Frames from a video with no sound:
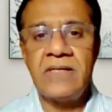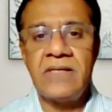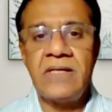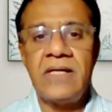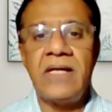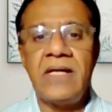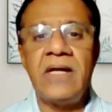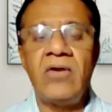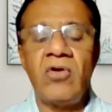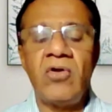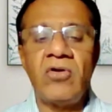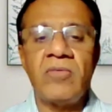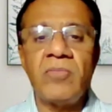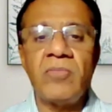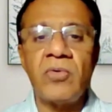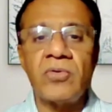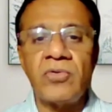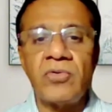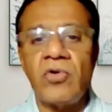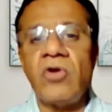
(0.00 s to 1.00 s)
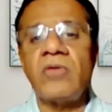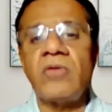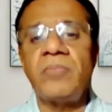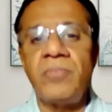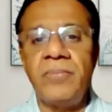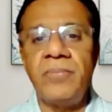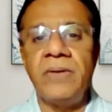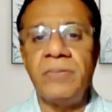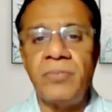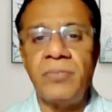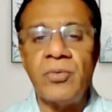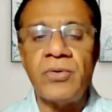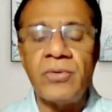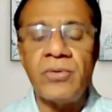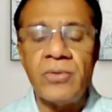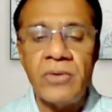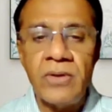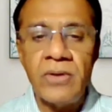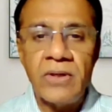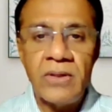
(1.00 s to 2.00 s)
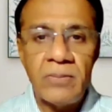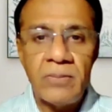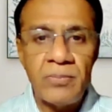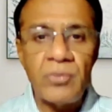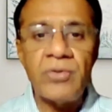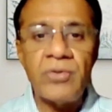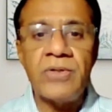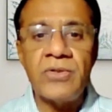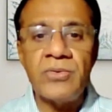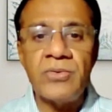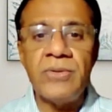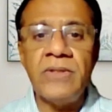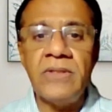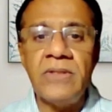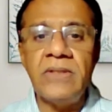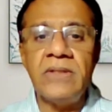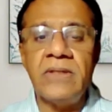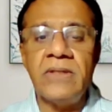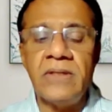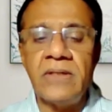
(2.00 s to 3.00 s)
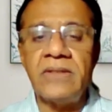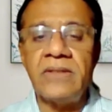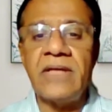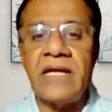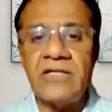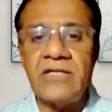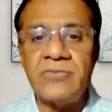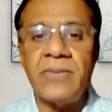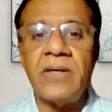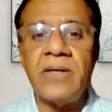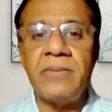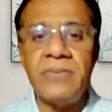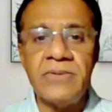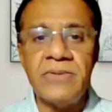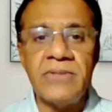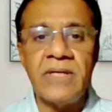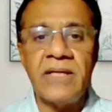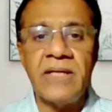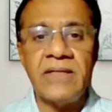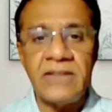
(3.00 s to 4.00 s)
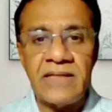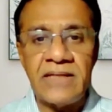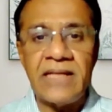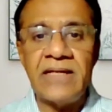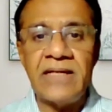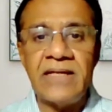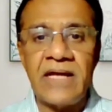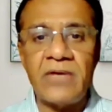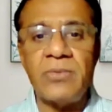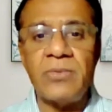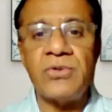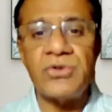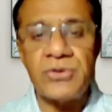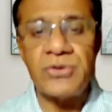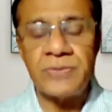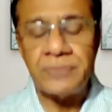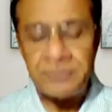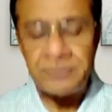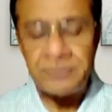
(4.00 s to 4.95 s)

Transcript: and a lot more thought being put into the talent management and the talent acquisition.